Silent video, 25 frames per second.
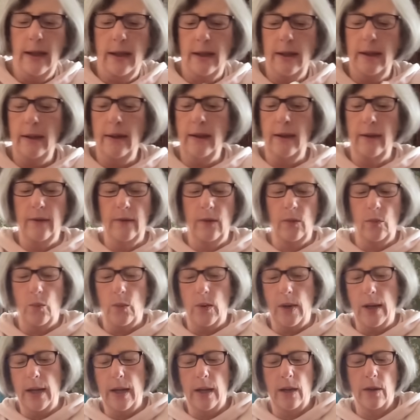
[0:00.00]
And it is
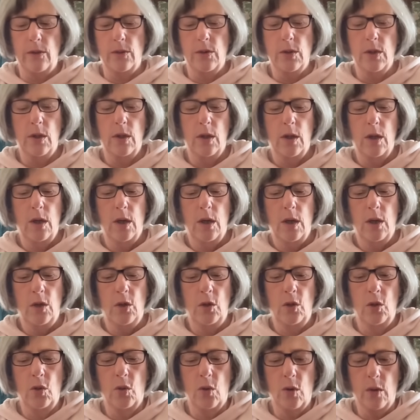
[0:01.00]
around
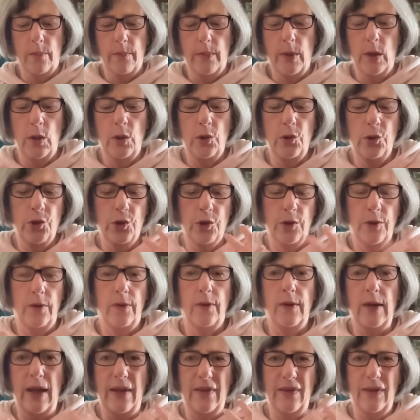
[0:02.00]
your
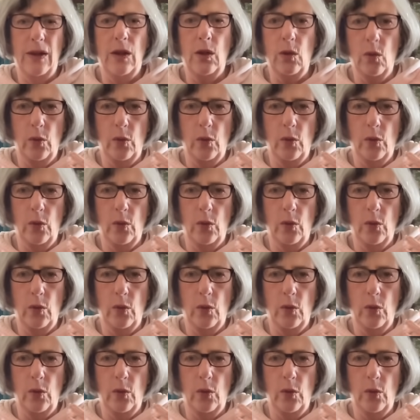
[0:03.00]
emotions and the